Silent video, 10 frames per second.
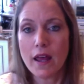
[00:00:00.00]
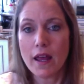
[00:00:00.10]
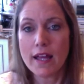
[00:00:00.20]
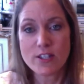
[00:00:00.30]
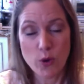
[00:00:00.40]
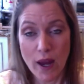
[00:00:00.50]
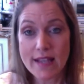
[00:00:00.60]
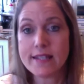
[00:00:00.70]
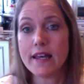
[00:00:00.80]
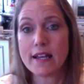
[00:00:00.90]
it's
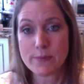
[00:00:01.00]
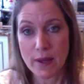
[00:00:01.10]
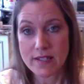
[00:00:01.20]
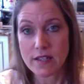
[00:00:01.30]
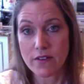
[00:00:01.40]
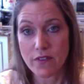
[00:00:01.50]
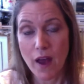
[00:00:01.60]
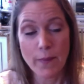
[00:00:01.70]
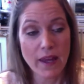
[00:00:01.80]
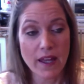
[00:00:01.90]
crazy expensive.
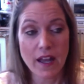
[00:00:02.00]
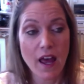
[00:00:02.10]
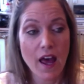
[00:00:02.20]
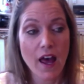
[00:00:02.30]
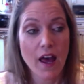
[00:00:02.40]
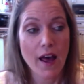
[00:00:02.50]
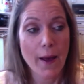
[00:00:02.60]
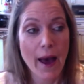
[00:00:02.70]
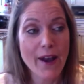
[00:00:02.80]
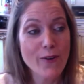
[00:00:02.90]
I mean,
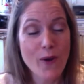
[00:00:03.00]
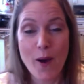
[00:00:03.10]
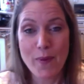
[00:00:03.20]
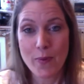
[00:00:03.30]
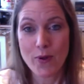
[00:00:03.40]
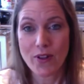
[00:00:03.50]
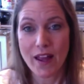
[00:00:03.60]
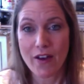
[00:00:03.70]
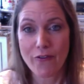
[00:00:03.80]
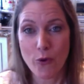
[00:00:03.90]
I don't know how people
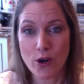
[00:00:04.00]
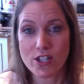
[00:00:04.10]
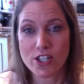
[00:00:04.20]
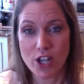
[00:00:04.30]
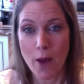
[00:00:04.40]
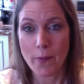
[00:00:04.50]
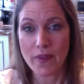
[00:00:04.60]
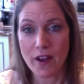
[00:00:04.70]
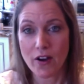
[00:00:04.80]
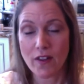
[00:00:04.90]
like afford to shop in
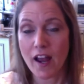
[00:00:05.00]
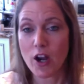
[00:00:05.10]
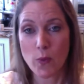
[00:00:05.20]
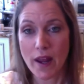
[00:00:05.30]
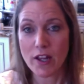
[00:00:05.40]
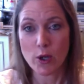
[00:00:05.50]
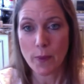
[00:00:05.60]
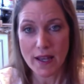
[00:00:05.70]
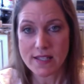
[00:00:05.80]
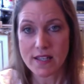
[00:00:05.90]
there like on a regular
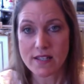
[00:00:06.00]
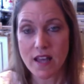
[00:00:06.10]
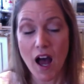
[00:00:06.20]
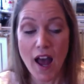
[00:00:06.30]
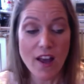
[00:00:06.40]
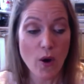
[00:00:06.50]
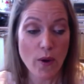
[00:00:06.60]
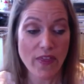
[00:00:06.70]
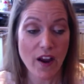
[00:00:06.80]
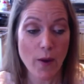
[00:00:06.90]
basis. I go
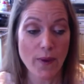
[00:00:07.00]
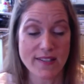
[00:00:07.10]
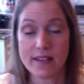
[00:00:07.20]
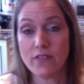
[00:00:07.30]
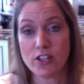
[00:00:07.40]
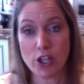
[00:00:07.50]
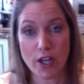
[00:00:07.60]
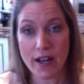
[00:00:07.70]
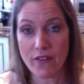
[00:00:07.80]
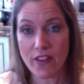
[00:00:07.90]
in there because I love to look
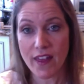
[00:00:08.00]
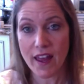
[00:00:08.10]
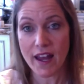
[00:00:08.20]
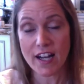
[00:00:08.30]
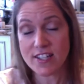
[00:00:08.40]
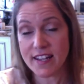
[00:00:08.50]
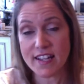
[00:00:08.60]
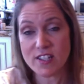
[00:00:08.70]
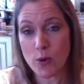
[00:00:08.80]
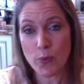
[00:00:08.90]
at everything and I just think
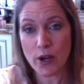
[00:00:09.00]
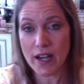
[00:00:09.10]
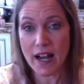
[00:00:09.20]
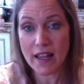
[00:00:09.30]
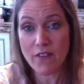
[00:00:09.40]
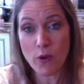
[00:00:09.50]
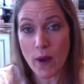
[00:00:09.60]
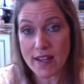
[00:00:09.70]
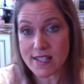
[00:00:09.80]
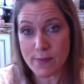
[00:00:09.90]
it's so pretty and I love the
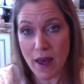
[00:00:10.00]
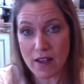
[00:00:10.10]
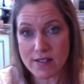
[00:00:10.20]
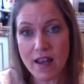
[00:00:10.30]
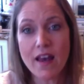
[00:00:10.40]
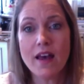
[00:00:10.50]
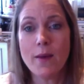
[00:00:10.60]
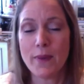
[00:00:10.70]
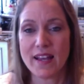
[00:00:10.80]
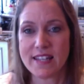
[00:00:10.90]
way it smells
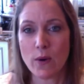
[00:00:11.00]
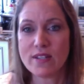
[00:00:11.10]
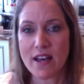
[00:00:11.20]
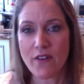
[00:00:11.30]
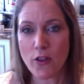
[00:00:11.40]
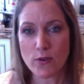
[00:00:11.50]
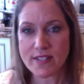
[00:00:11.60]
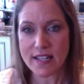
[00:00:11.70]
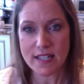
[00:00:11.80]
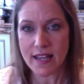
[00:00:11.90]
because they always have all
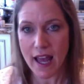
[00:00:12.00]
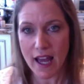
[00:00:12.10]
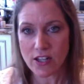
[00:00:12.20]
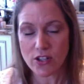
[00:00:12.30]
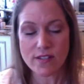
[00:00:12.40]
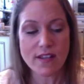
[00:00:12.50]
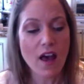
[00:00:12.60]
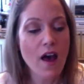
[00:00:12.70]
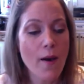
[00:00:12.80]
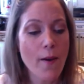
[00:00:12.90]
those scented candles.
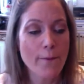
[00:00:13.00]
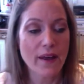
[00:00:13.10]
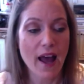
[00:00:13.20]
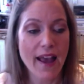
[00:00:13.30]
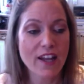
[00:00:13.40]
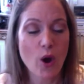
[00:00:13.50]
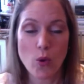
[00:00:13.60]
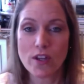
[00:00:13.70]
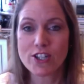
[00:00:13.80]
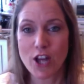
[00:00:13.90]
But I can
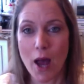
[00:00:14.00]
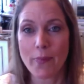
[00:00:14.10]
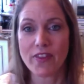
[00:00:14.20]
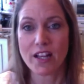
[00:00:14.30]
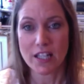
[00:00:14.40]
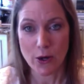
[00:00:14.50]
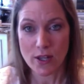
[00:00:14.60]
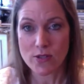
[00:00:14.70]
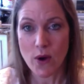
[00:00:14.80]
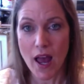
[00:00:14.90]
only shop the
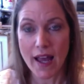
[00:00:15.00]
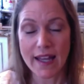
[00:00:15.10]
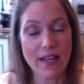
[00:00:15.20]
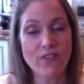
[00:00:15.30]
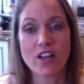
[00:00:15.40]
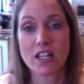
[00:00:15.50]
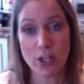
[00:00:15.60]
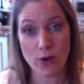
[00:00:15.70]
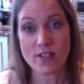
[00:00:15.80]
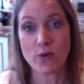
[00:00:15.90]
clearance rack and even the
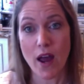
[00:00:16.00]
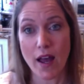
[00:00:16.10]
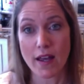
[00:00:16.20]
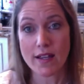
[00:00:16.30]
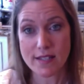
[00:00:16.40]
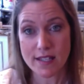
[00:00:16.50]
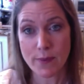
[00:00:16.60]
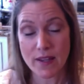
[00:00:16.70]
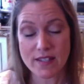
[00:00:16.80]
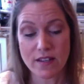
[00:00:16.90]
clearance rack is
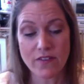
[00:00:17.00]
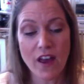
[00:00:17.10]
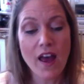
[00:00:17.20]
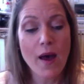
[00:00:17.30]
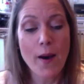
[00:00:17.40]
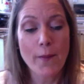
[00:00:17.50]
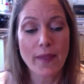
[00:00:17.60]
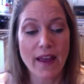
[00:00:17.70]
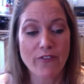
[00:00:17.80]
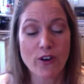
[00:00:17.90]
expensive.
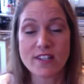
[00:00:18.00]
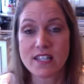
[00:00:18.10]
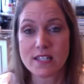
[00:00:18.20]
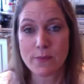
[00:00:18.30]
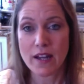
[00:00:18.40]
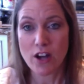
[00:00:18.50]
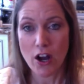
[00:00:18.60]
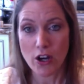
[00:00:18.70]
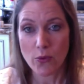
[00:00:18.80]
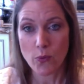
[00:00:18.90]
Like for instance, my
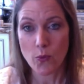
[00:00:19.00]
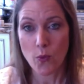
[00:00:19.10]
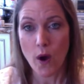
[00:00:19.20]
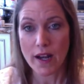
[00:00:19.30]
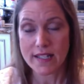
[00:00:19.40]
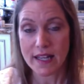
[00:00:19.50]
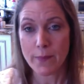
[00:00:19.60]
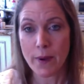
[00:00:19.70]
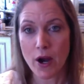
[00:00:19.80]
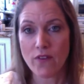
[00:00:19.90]
daughter wanted to get
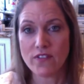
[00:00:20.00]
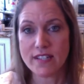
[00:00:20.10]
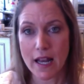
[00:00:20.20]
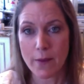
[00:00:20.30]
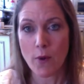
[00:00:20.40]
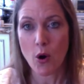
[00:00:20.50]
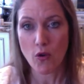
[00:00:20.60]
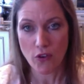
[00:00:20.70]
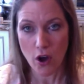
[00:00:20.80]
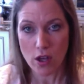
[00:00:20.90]
a pair of denim
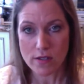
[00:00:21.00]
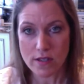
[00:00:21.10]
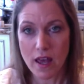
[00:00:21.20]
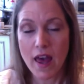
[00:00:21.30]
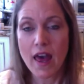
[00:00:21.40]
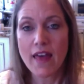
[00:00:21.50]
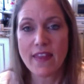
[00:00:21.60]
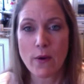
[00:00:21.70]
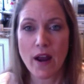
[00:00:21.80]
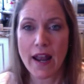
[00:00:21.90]
overalls.
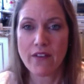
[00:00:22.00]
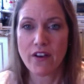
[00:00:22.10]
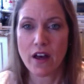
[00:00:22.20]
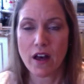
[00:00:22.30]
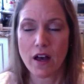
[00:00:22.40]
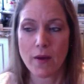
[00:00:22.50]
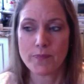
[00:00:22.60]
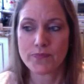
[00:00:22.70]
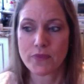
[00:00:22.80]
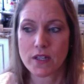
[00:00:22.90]
They were kind of a
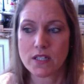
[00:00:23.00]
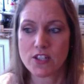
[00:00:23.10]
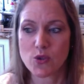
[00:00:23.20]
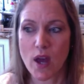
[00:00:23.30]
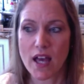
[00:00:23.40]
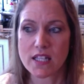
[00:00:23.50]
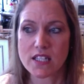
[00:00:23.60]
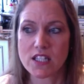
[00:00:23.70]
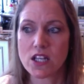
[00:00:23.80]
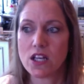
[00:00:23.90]
um,
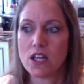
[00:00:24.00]
distressed